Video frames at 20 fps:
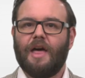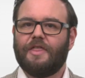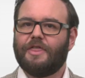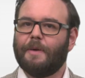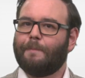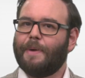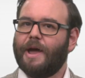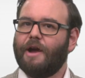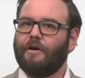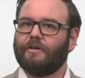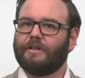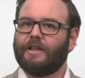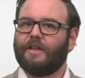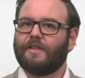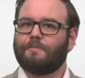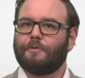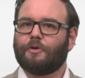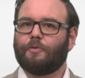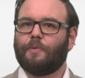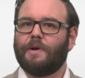The
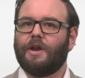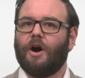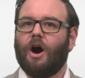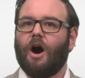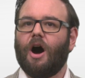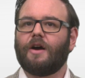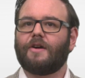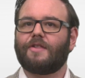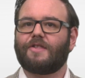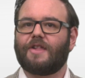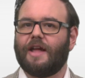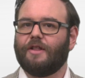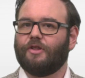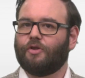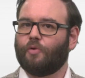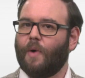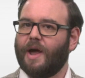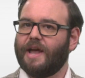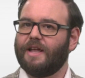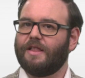parallels between Huck's and
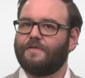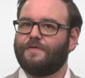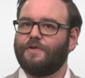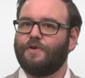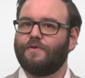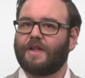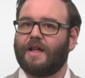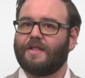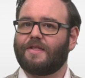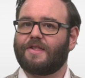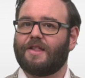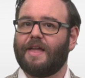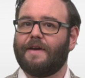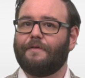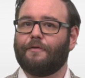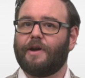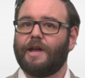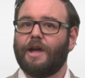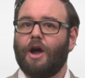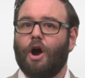Twain's views on
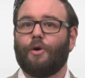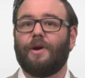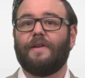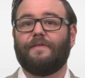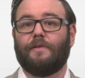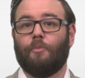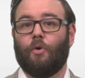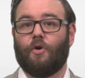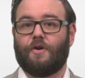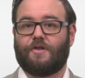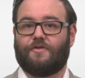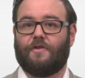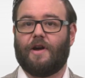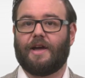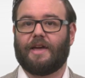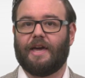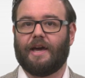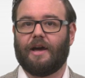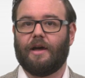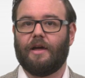slavery are even more
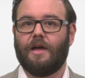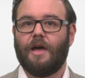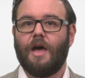striking.